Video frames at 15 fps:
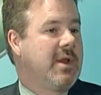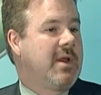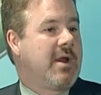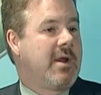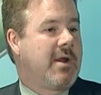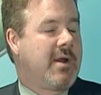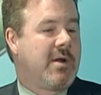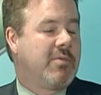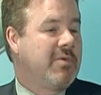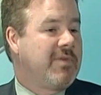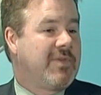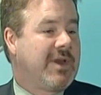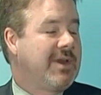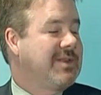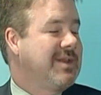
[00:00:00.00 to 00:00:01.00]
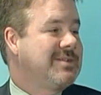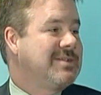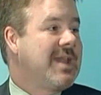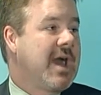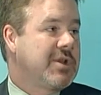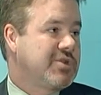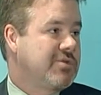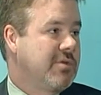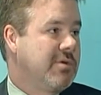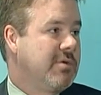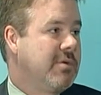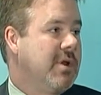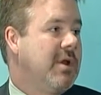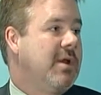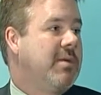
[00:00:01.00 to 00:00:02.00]
But we found out that's not true,
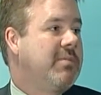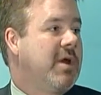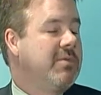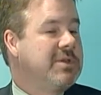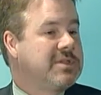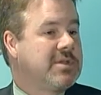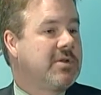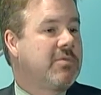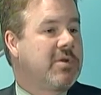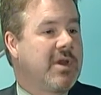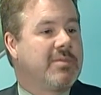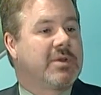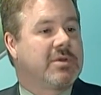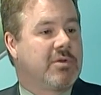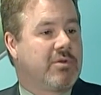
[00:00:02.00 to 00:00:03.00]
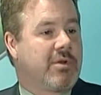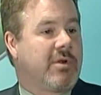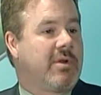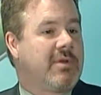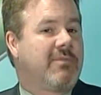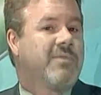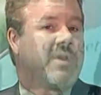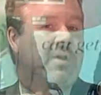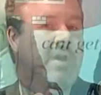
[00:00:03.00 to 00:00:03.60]
but we still were able to learn and figure